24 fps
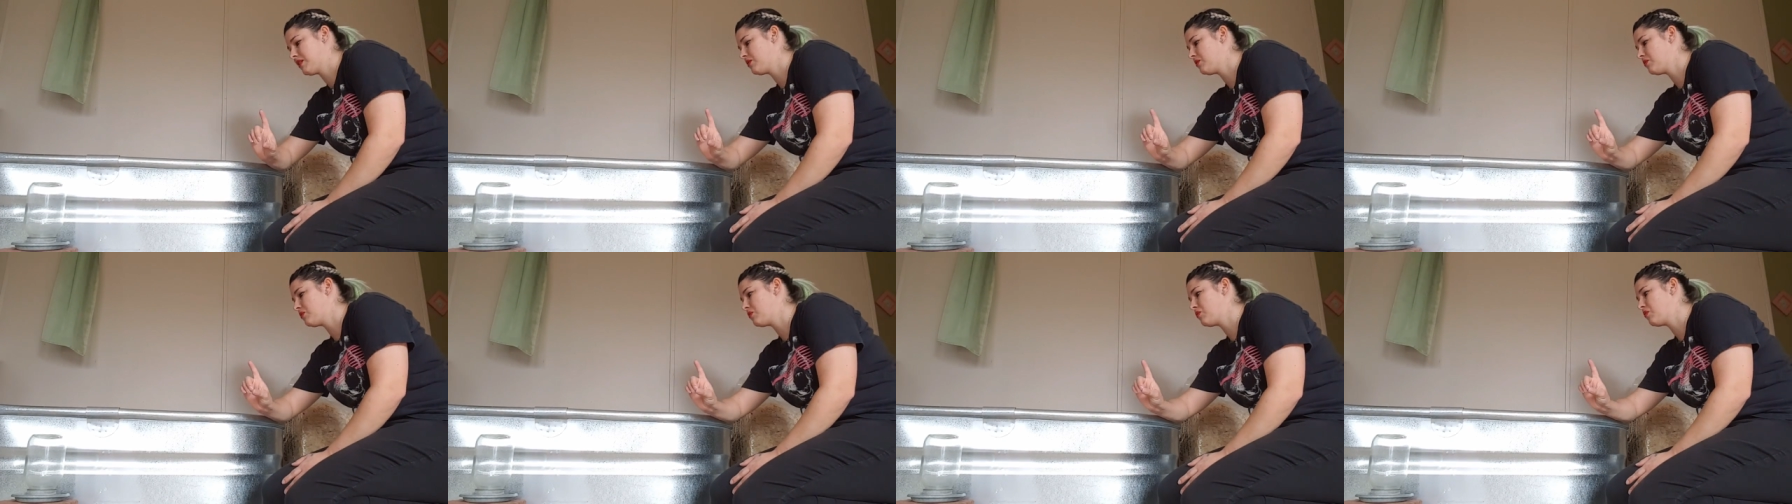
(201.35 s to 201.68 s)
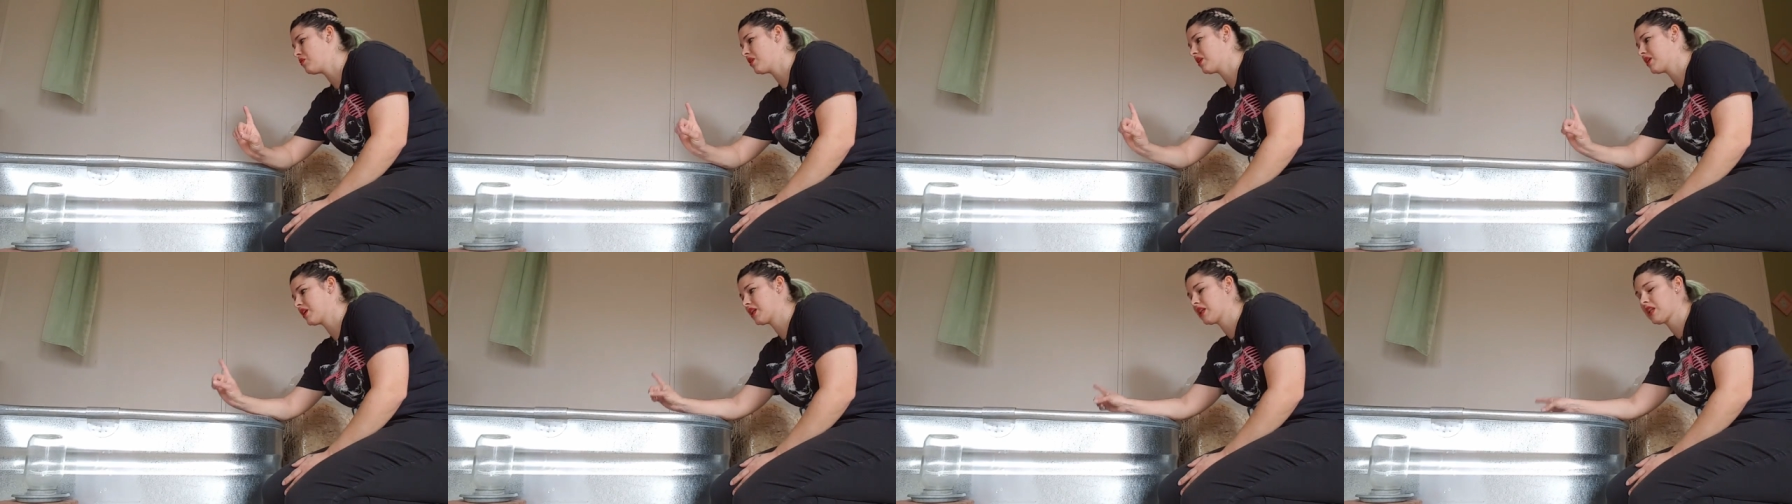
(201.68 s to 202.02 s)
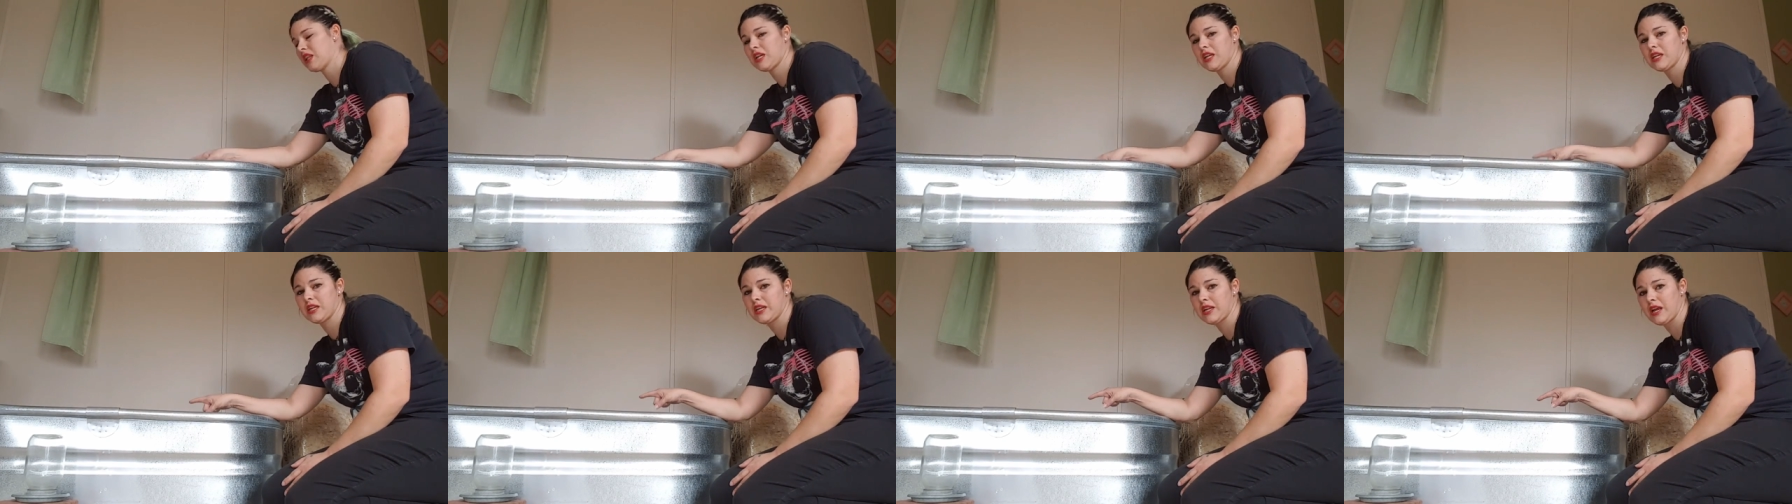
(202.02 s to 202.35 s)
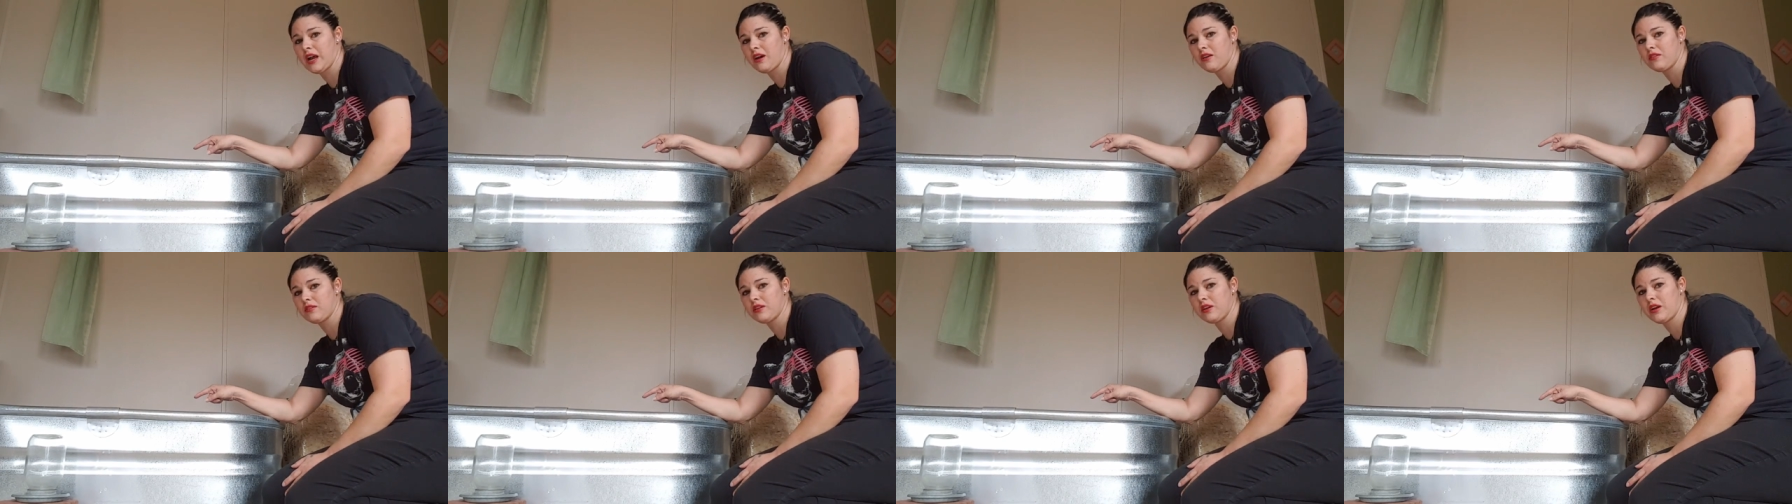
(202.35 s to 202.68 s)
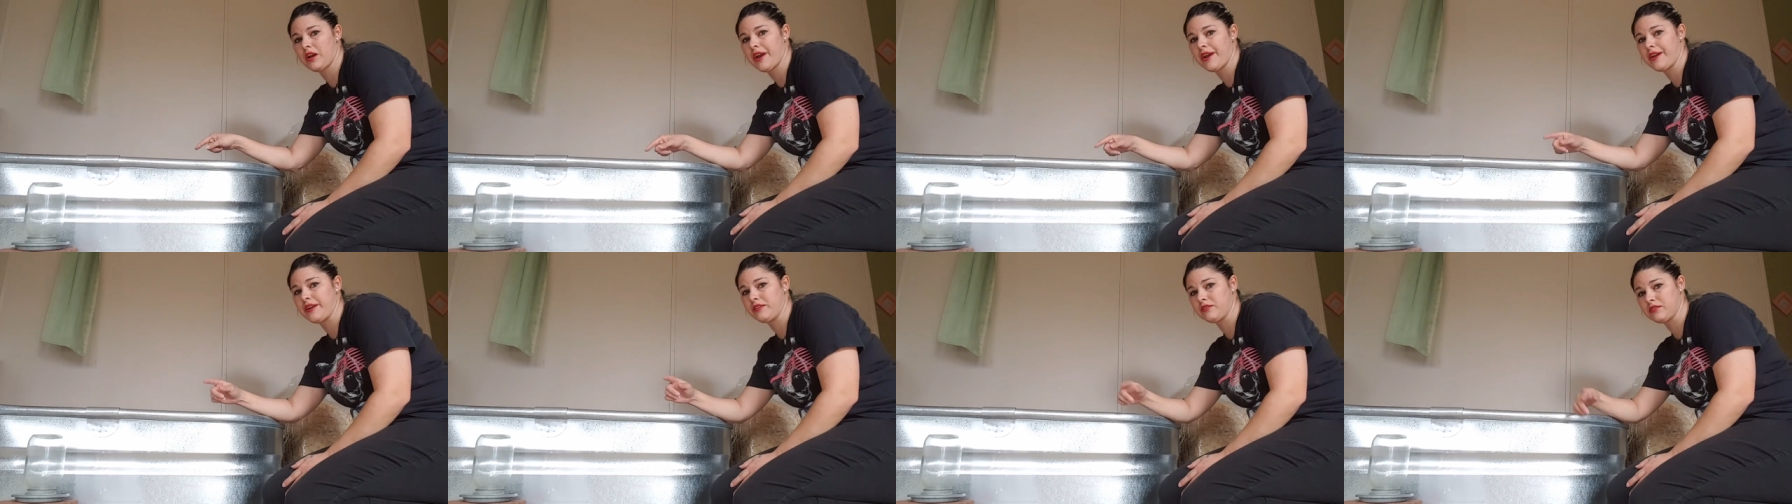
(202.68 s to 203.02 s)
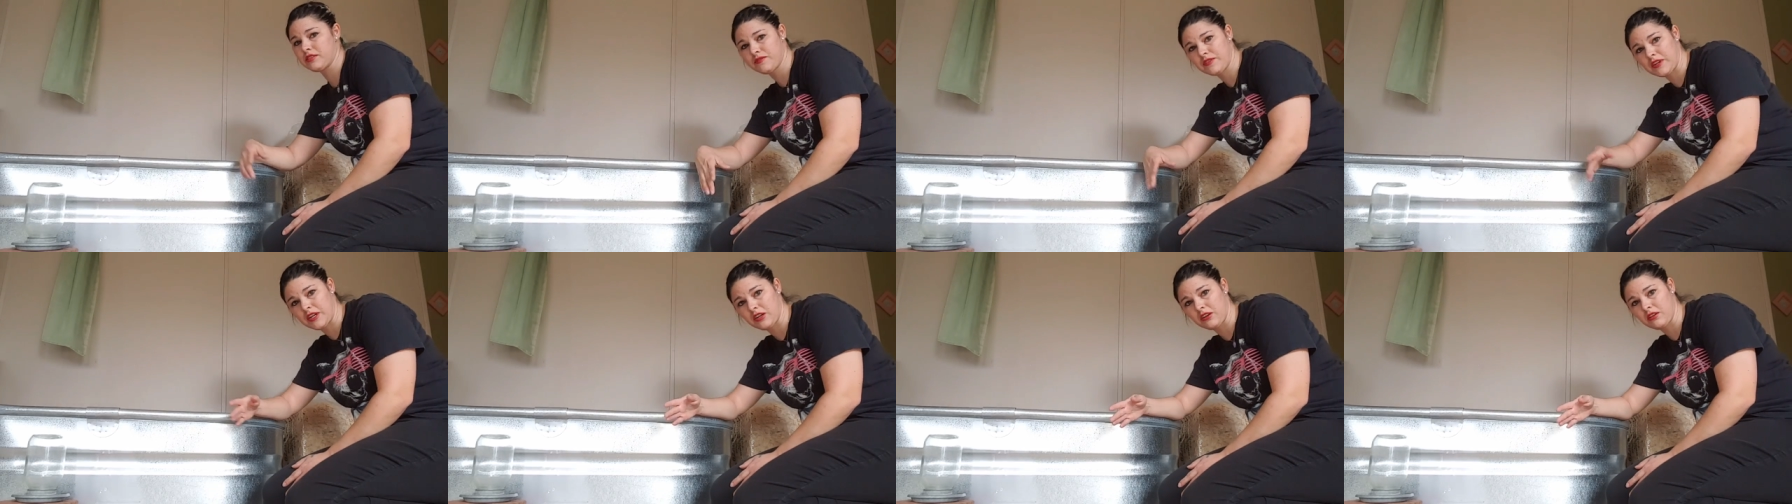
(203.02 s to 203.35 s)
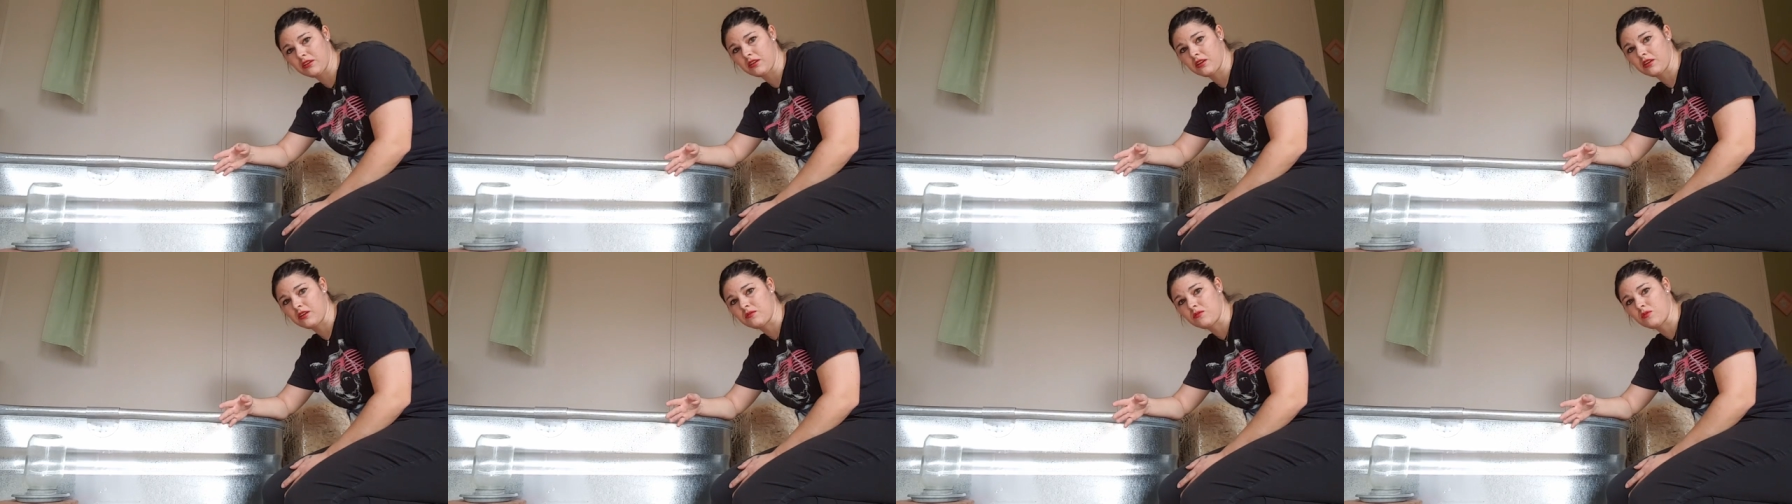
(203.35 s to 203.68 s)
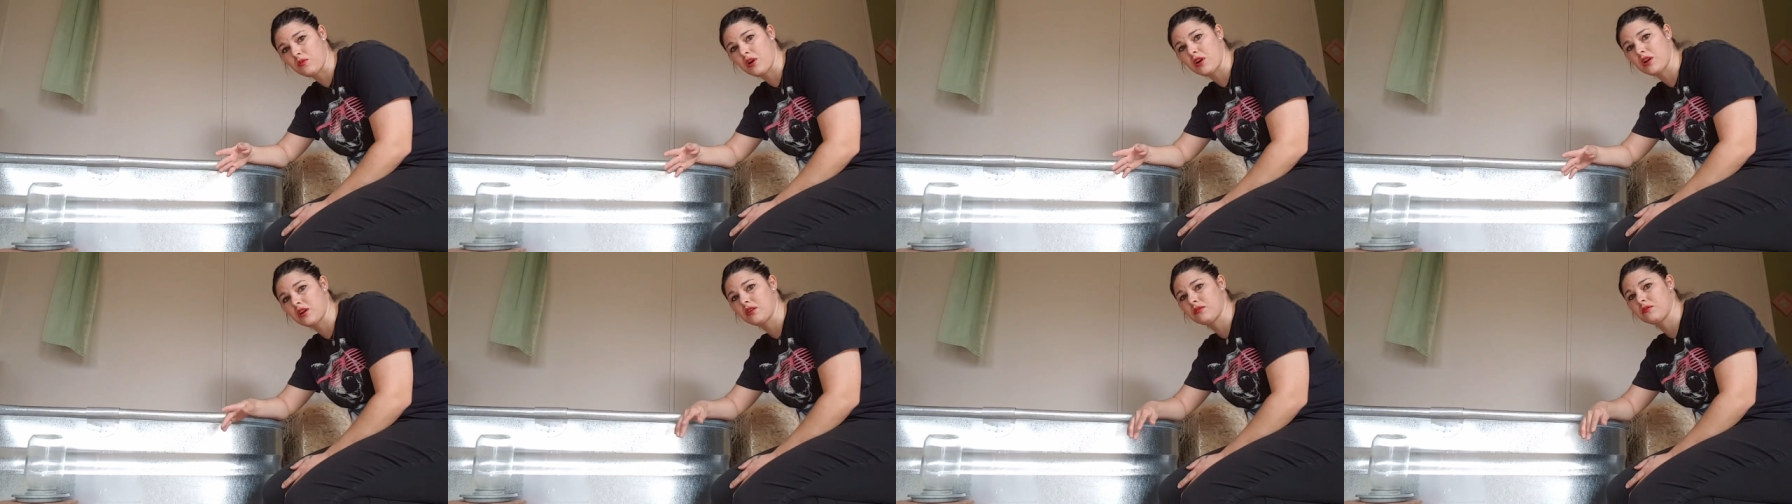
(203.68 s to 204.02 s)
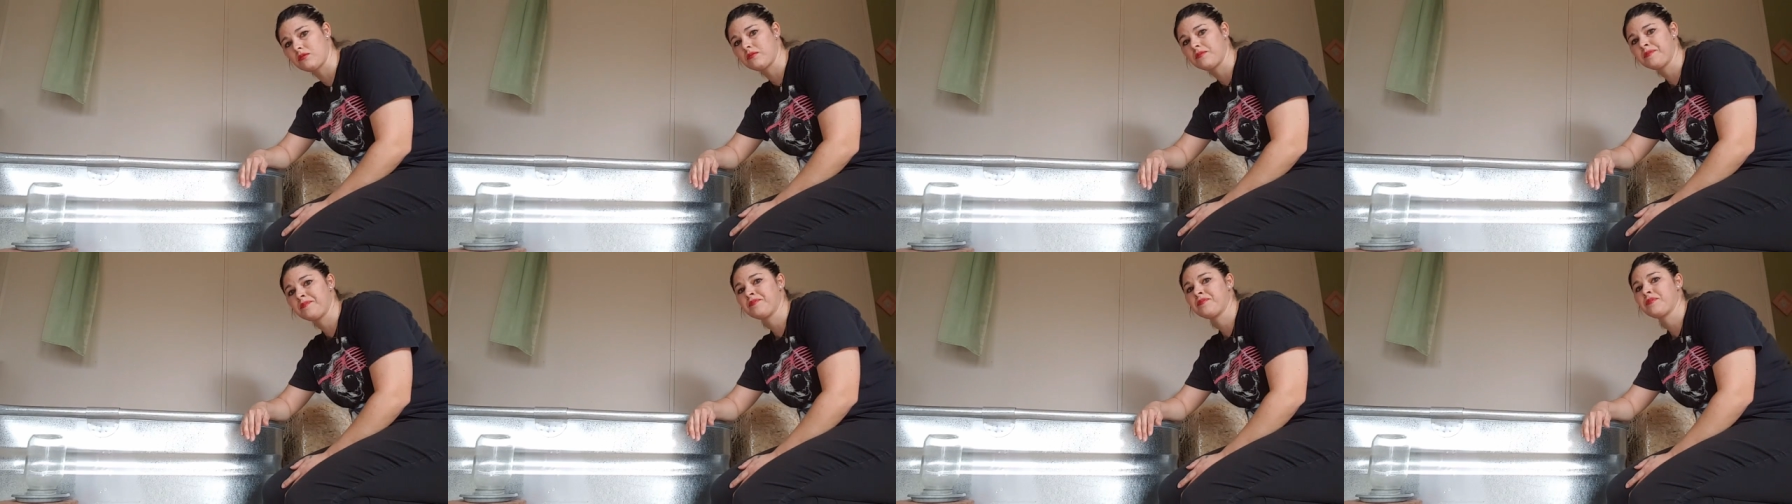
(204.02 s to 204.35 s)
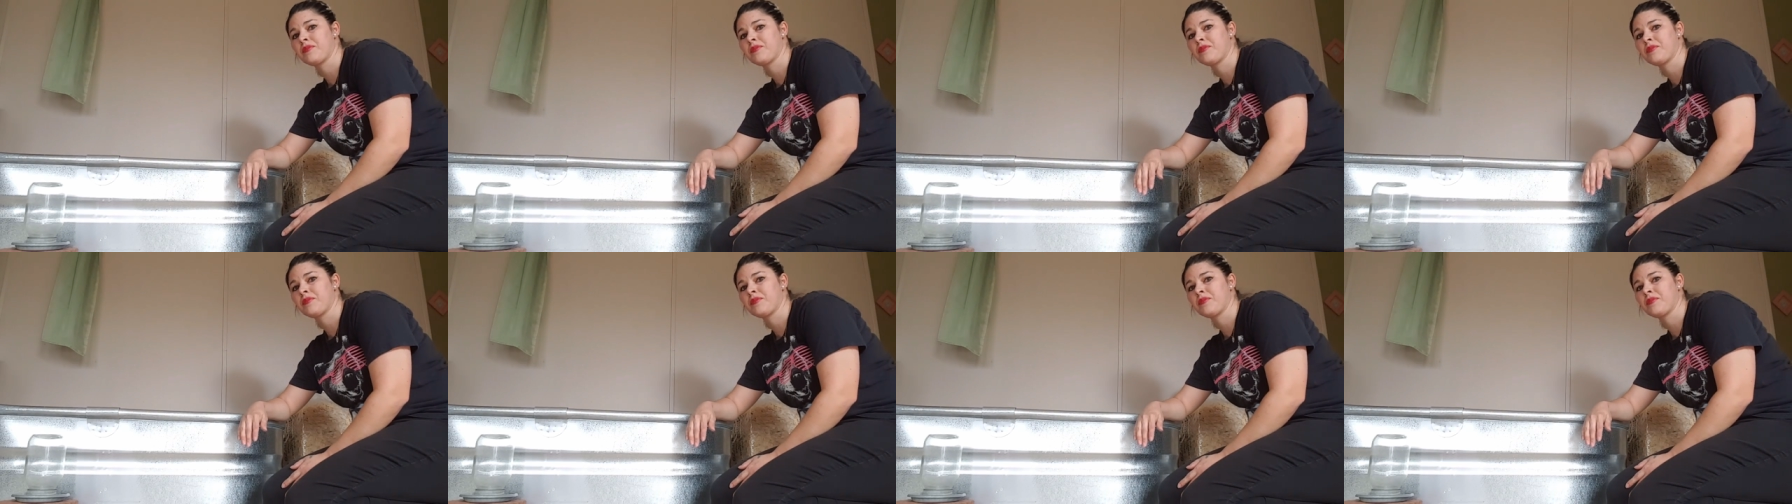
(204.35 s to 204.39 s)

you want to clean it out. I use vinegar and water,